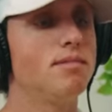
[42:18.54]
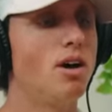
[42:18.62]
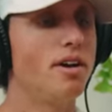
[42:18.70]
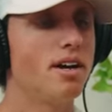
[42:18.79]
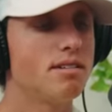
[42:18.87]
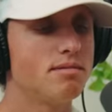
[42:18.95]
Oh
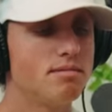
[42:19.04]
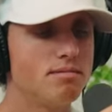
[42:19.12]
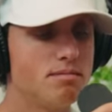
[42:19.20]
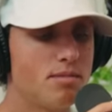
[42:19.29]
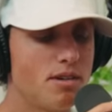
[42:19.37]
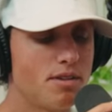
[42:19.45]
yeah,
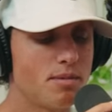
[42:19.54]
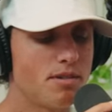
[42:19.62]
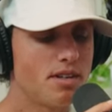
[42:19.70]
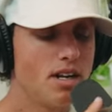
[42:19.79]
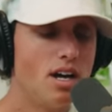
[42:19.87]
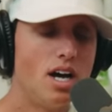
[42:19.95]
perfect,
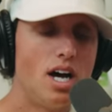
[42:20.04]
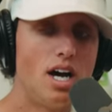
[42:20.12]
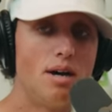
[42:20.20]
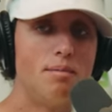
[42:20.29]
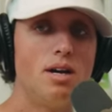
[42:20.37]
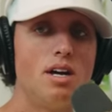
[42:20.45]
perfect.
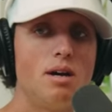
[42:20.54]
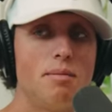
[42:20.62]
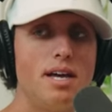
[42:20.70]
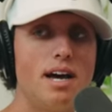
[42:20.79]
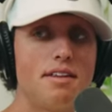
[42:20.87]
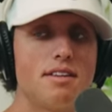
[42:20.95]
Um, yeah.
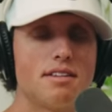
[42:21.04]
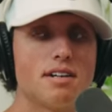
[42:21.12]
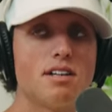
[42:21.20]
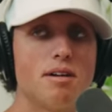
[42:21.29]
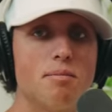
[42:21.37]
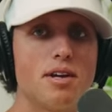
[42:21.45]
yeah, I think the
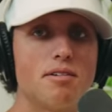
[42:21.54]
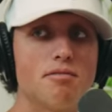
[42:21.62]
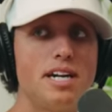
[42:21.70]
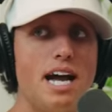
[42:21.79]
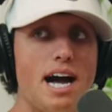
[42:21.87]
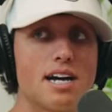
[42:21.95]
club like
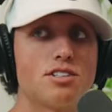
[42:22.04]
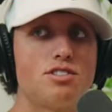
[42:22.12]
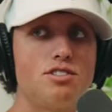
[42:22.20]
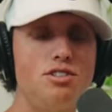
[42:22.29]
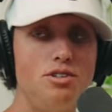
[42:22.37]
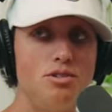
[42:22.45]
reacts
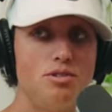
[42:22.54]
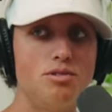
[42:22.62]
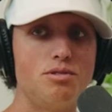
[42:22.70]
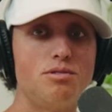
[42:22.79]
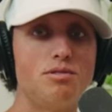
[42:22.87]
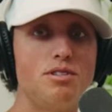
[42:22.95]

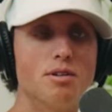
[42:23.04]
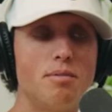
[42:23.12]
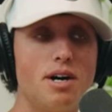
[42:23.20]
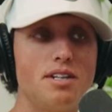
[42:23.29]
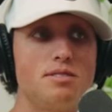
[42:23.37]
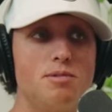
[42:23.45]
to your
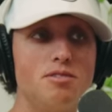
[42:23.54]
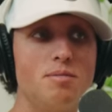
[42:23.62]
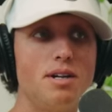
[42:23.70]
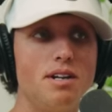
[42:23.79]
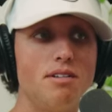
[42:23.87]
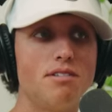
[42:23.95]
body's
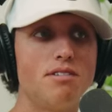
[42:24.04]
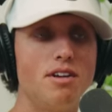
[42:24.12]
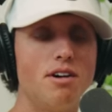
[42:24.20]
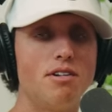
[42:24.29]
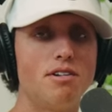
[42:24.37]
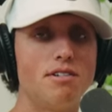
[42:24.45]
movement. Yeah.
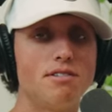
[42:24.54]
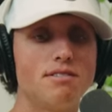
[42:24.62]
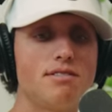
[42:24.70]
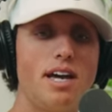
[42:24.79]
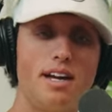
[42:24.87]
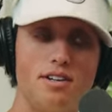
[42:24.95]
So
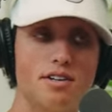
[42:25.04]
and